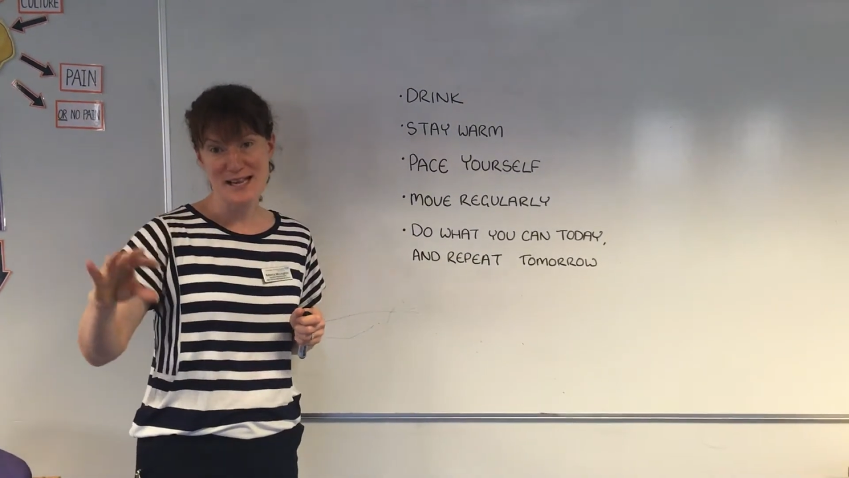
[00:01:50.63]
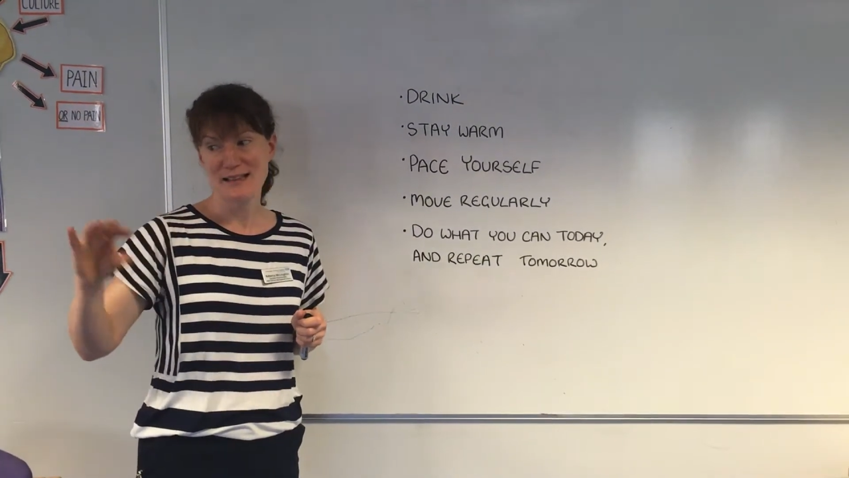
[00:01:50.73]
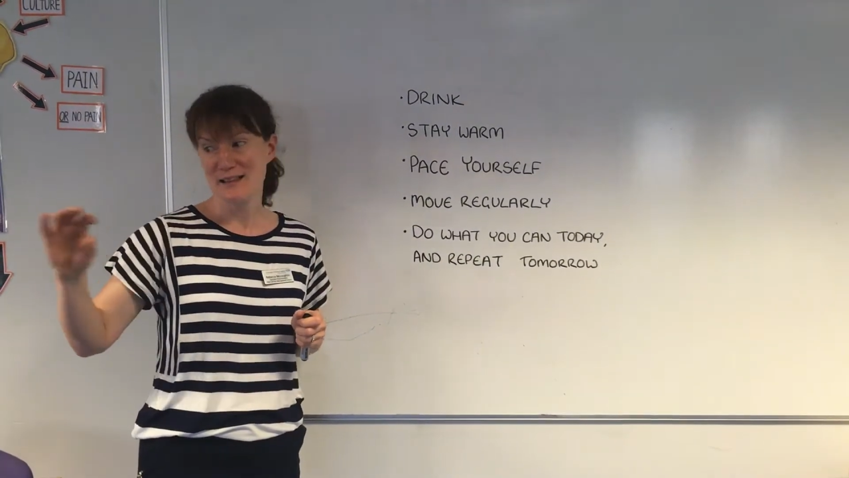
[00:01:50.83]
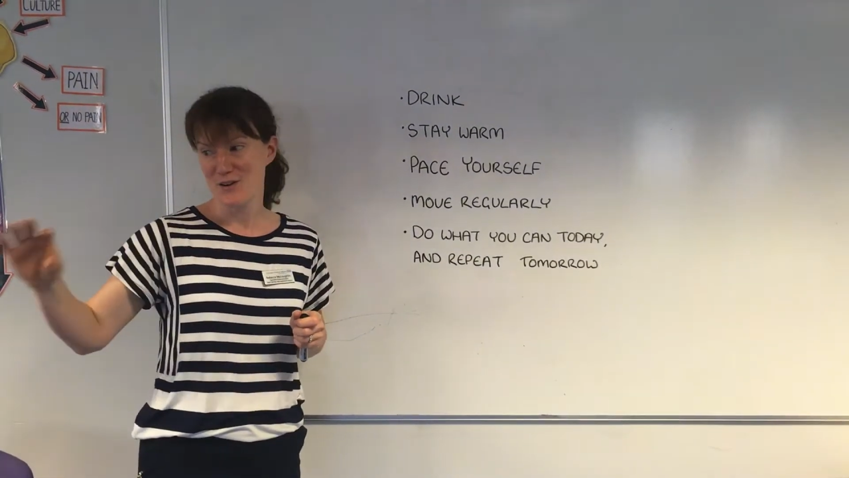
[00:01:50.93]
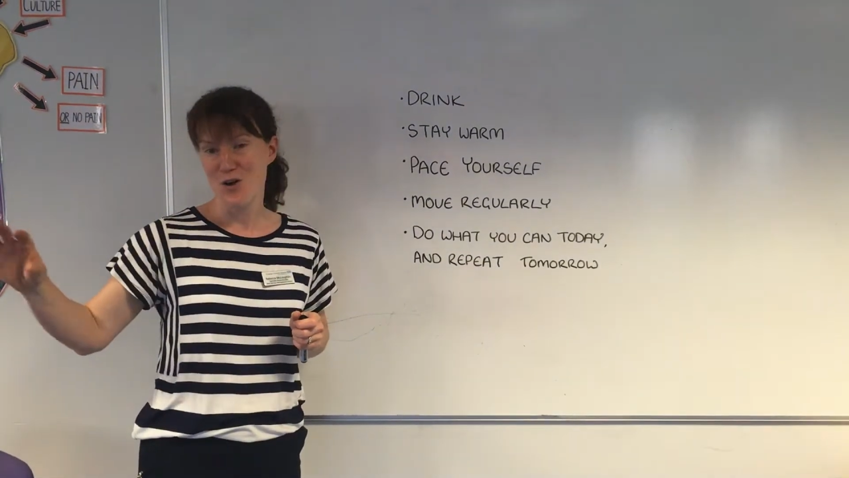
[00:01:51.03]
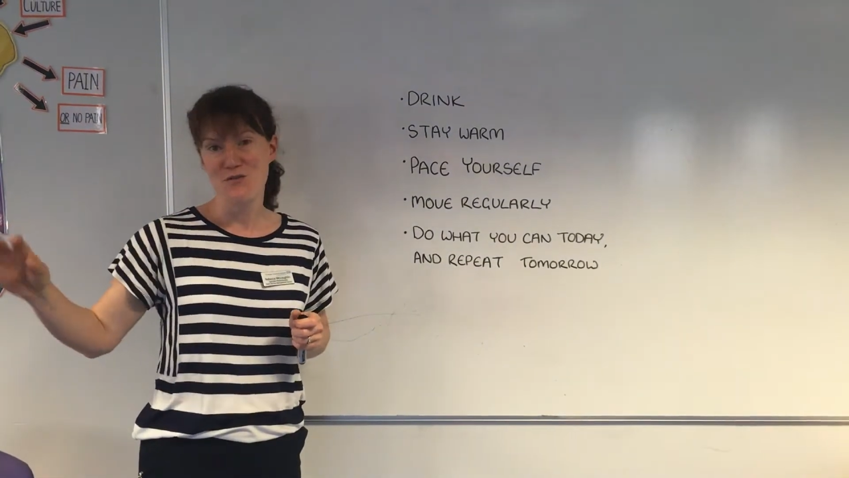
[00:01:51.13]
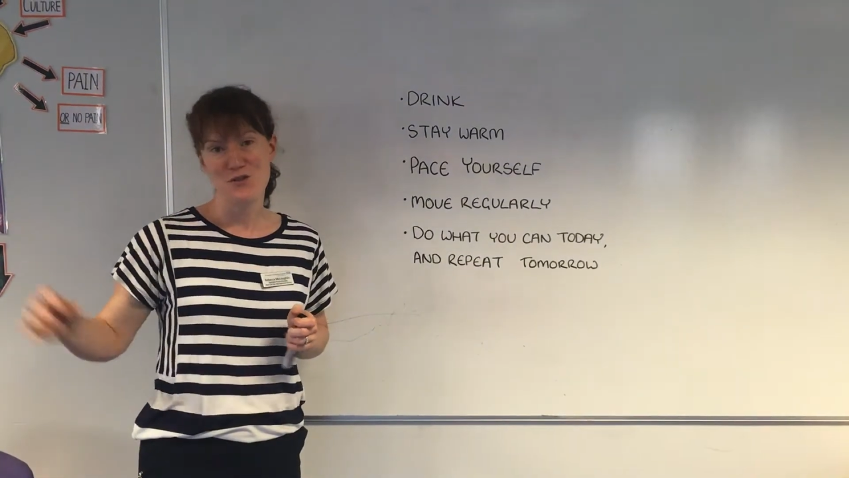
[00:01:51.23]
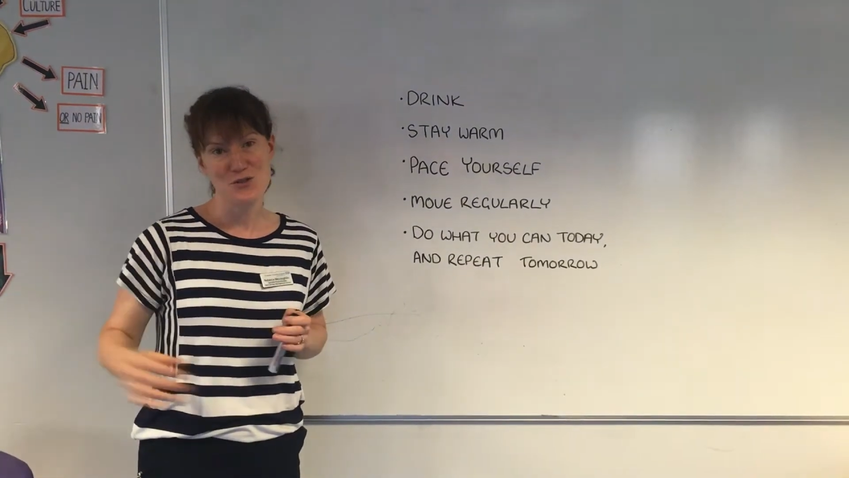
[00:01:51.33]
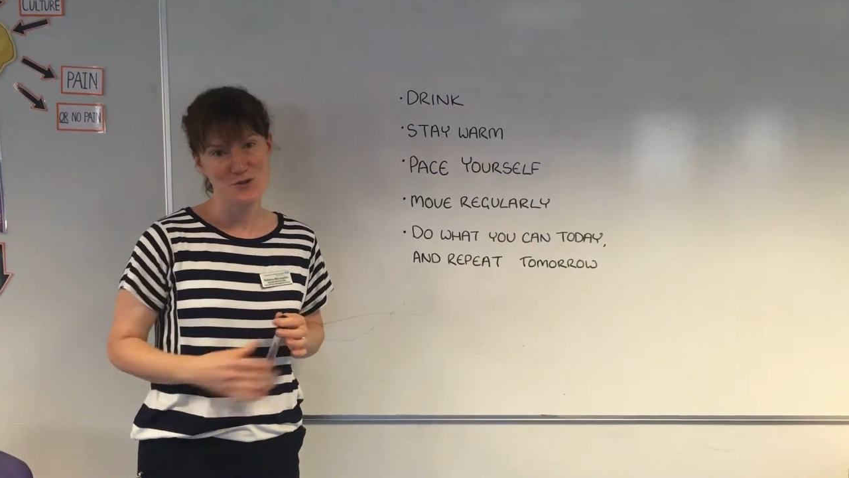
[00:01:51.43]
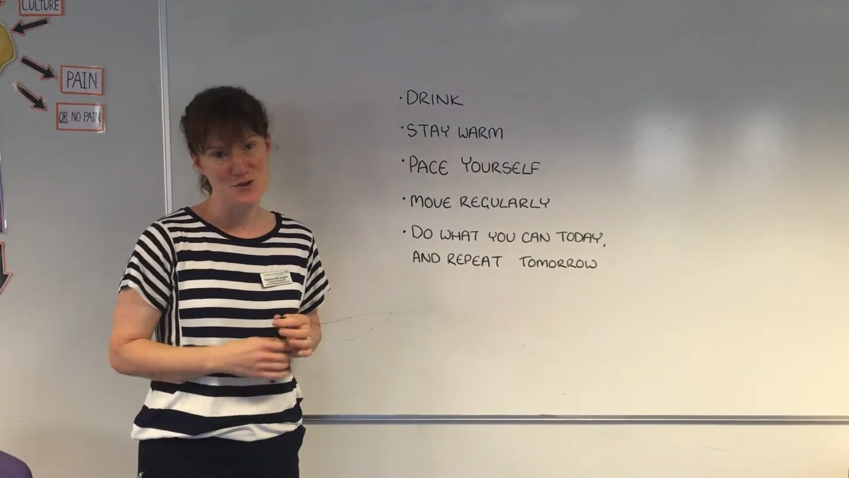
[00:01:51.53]
little and
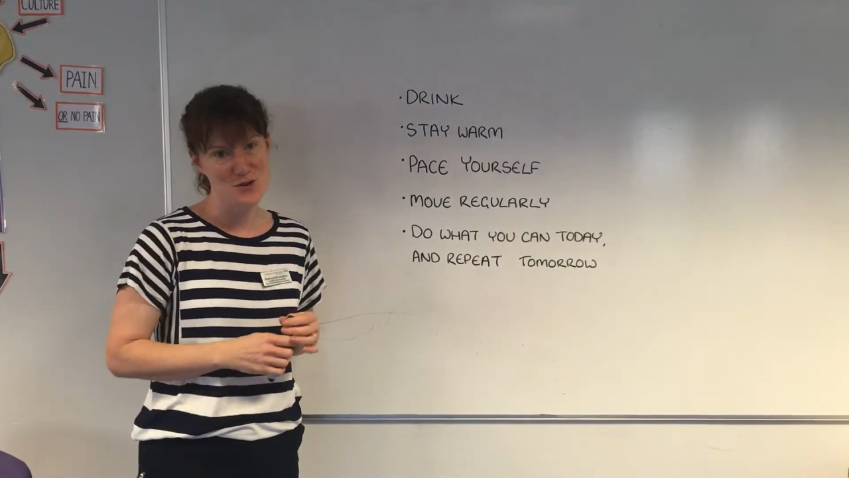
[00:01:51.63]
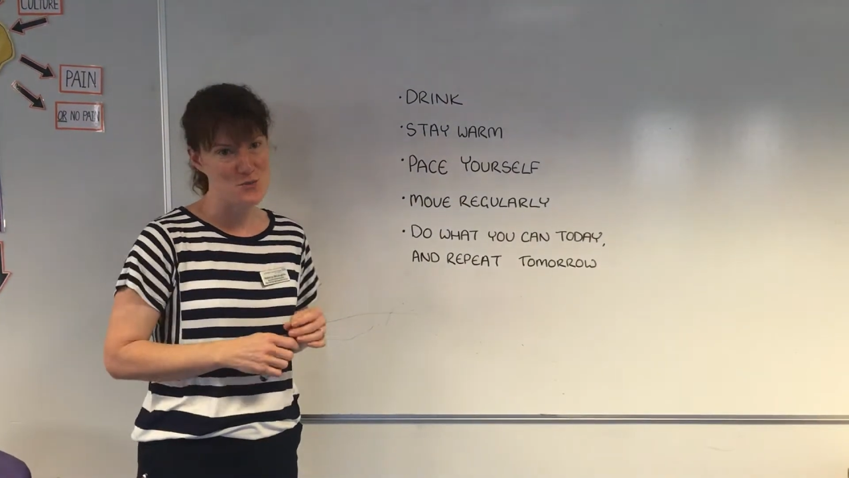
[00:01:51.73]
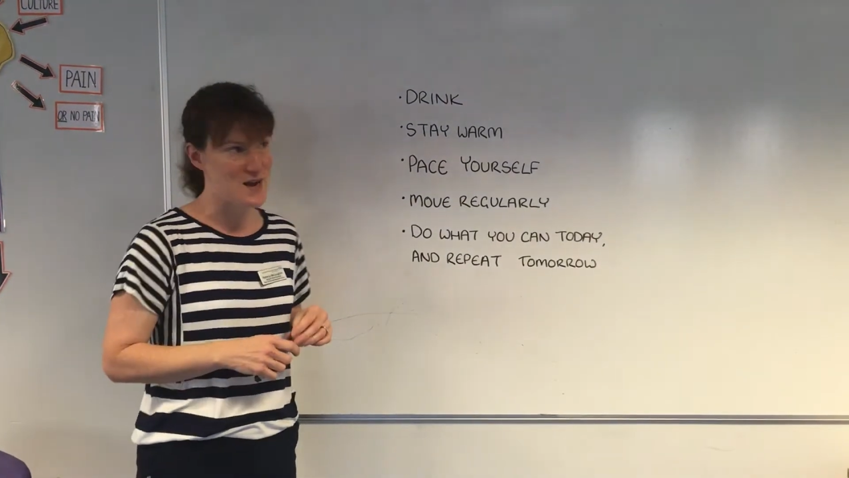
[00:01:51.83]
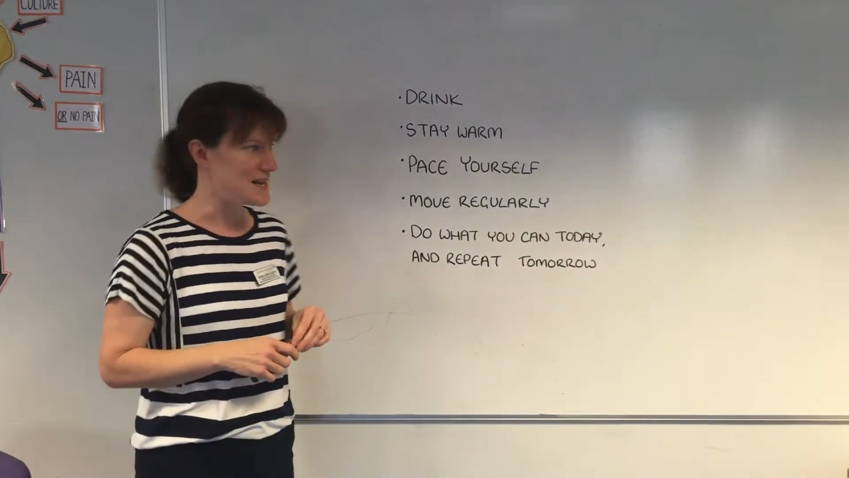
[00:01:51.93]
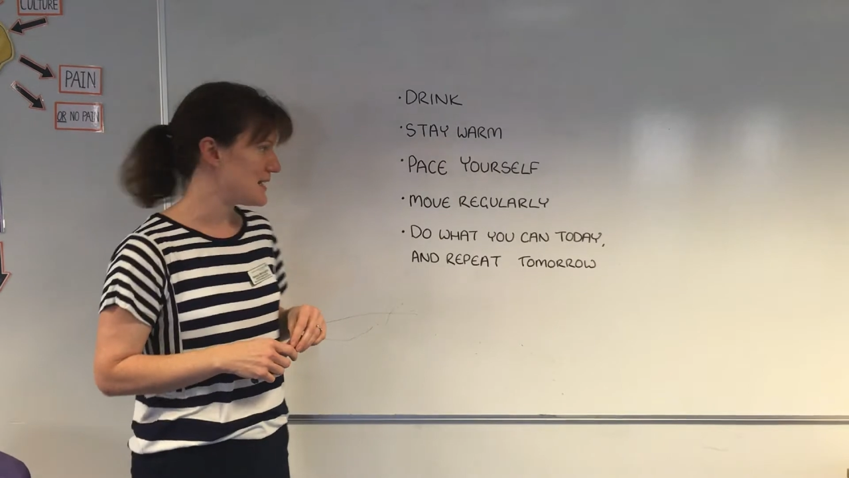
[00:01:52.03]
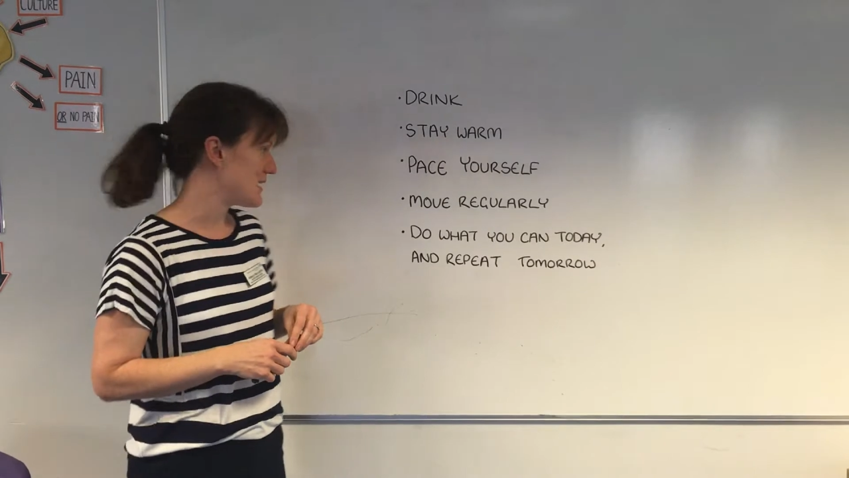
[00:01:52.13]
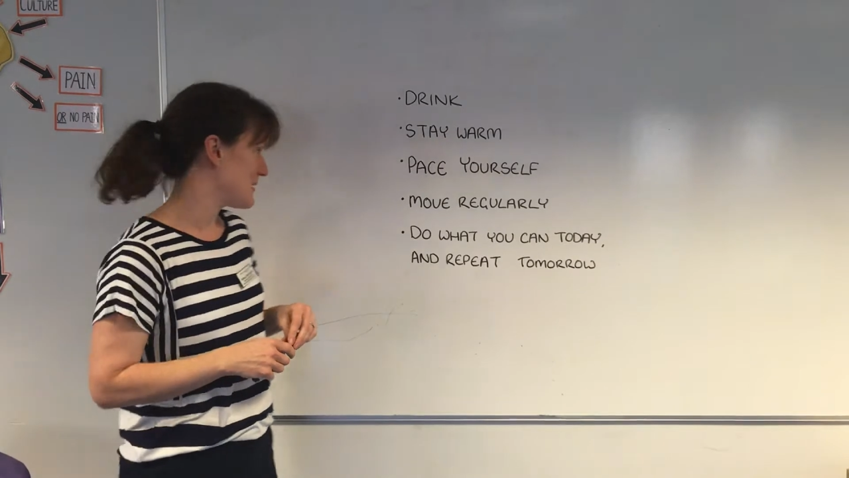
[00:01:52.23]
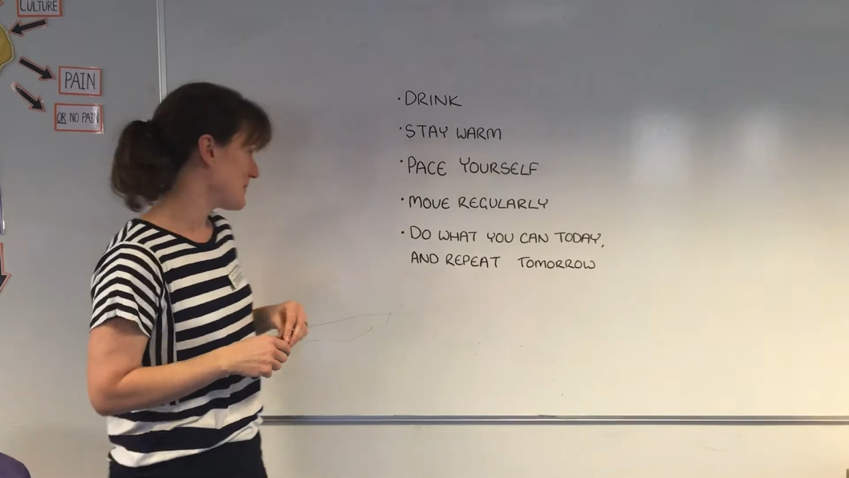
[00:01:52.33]
often through your week.